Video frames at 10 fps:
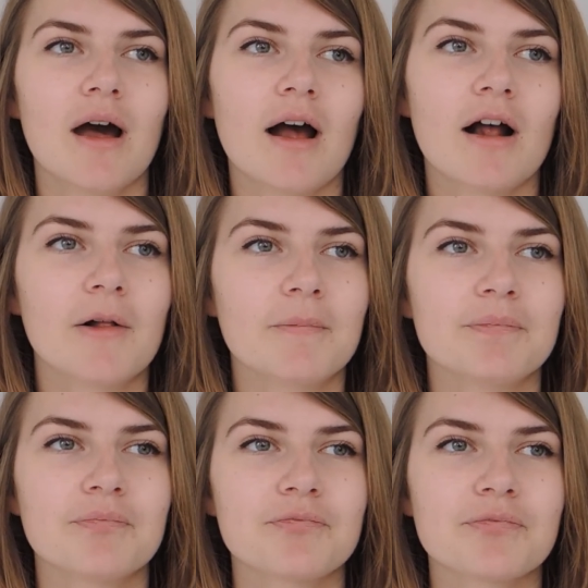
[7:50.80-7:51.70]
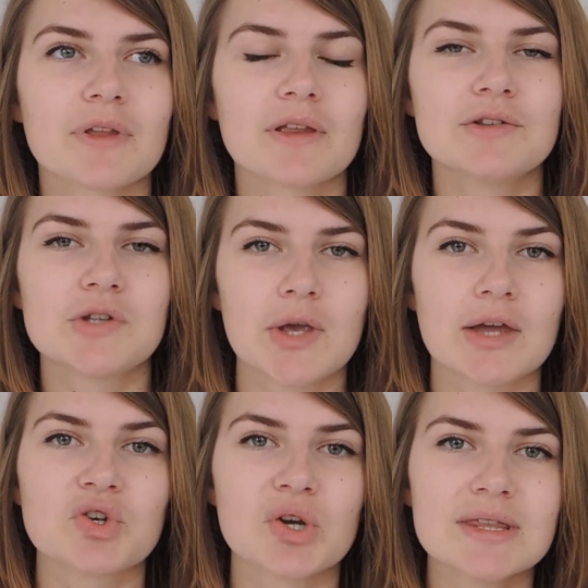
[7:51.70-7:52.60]
So yeah,
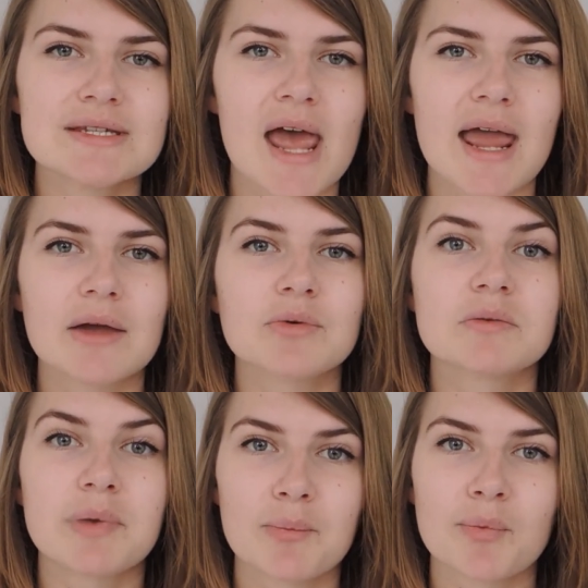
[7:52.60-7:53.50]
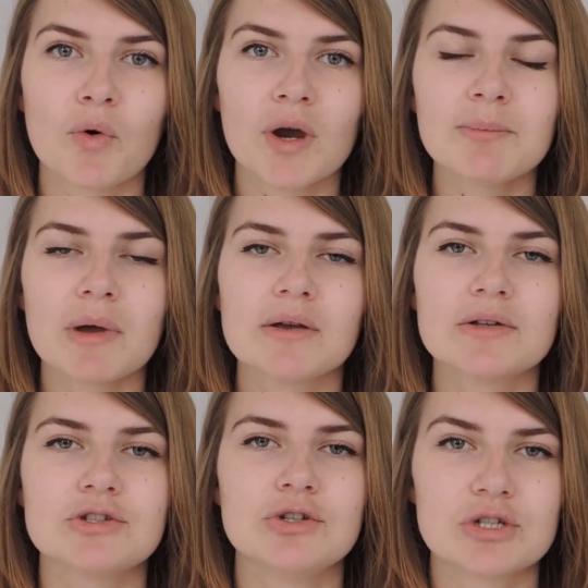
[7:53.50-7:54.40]
during the day, it was a bit boring
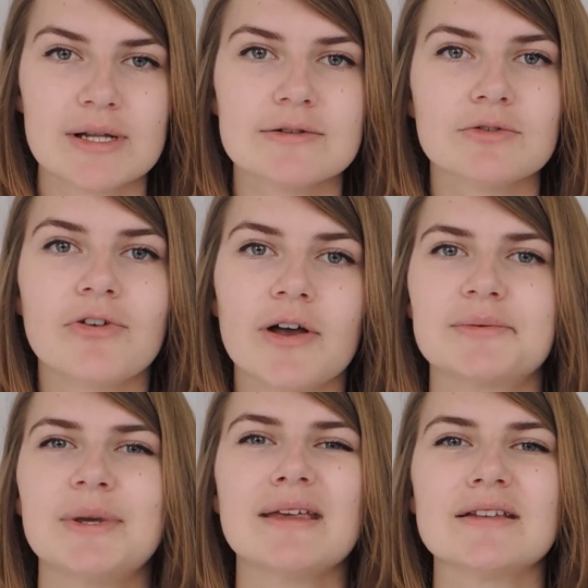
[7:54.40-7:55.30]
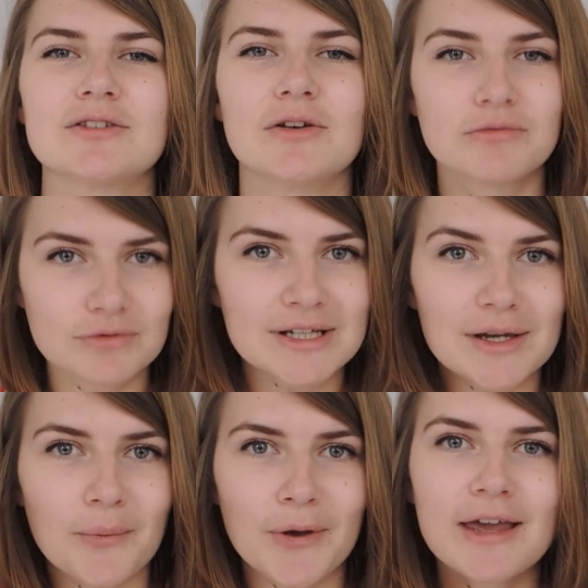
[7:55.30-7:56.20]
because usually in your first week, it's a
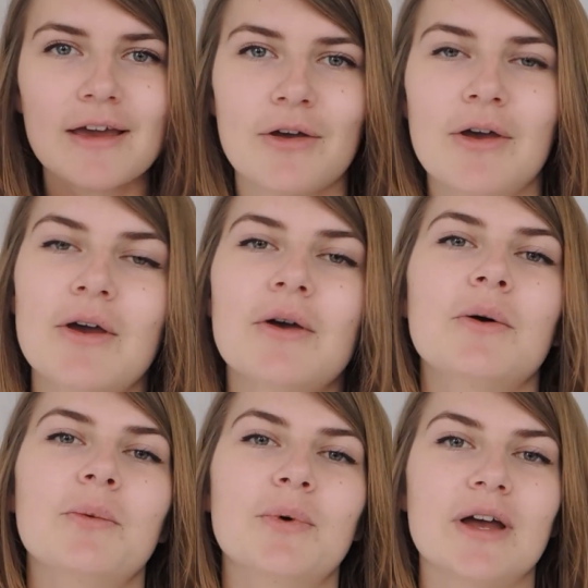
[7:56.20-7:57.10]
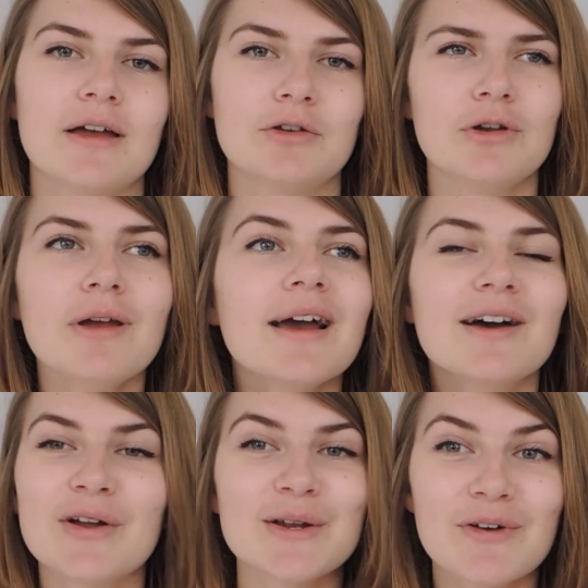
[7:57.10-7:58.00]
reading week where you don't
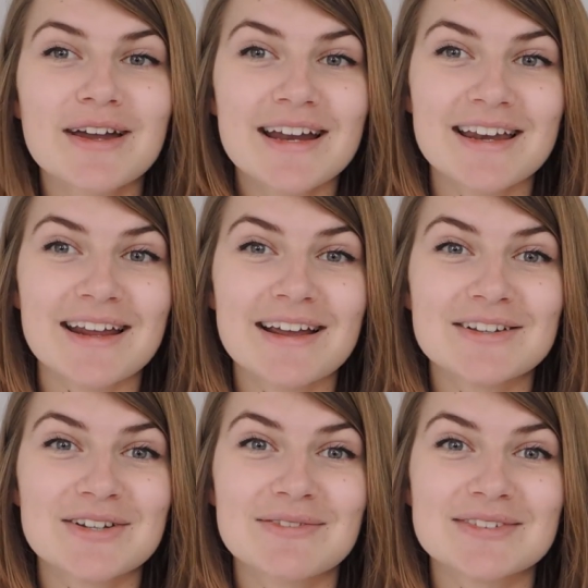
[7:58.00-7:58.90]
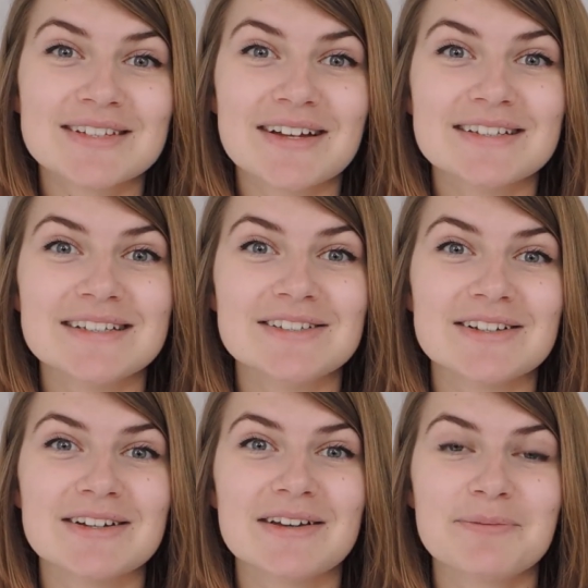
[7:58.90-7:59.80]
have any reading because you haven't started
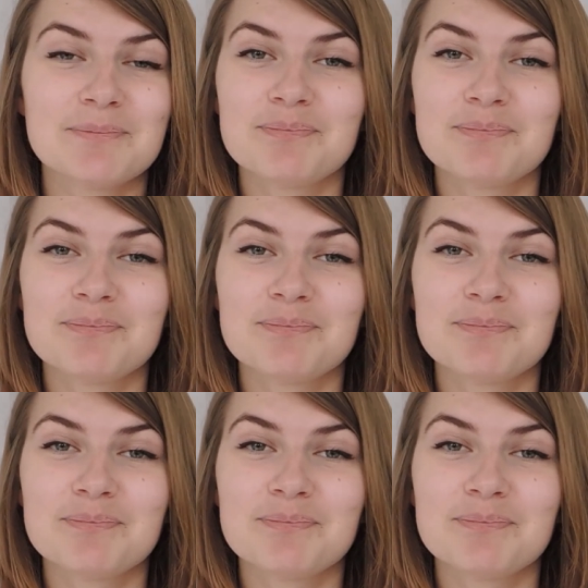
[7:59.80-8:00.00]
your